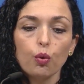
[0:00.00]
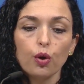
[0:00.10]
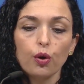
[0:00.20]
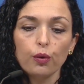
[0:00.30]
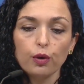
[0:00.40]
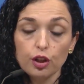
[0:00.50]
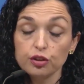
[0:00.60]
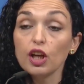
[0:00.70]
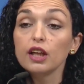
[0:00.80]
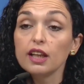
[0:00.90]

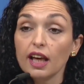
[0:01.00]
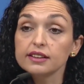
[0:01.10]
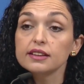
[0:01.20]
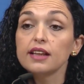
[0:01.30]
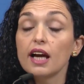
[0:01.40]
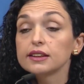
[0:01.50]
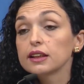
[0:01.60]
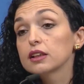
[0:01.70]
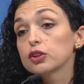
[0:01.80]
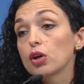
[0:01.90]
and
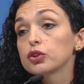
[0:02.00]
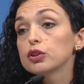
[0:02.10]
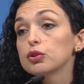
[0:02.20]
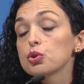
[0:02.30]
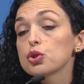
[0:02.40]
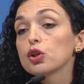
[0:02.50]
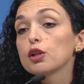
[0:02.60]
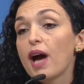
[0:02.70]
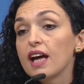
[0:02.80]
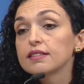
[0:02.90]
exercising its
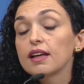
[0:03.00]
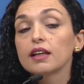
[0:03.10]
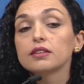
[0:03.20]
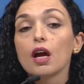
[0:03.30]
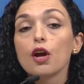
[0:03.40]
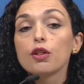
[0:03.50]
constitutional mandate